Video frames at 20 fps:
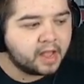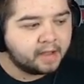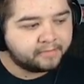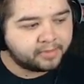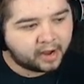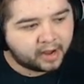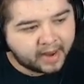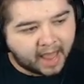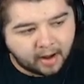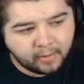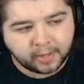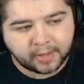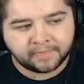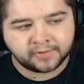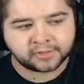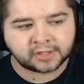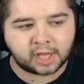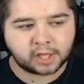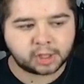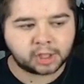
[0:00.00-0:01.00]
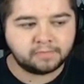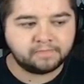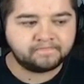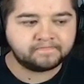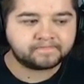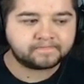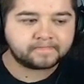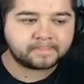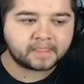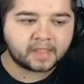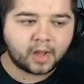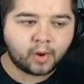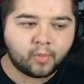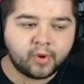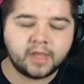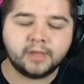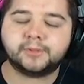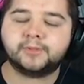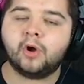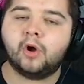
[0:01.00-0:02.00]
But out of the possession, we
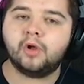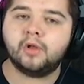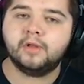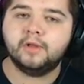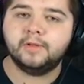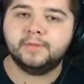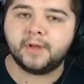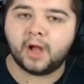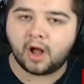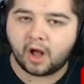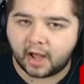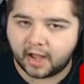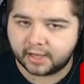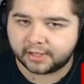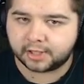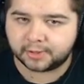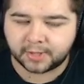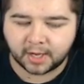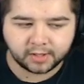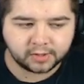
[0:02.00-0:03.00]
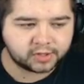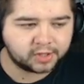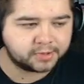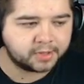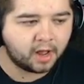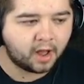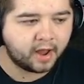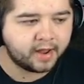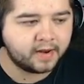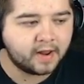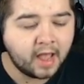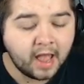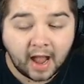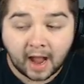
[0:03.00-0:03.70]
have got the higher defensive line.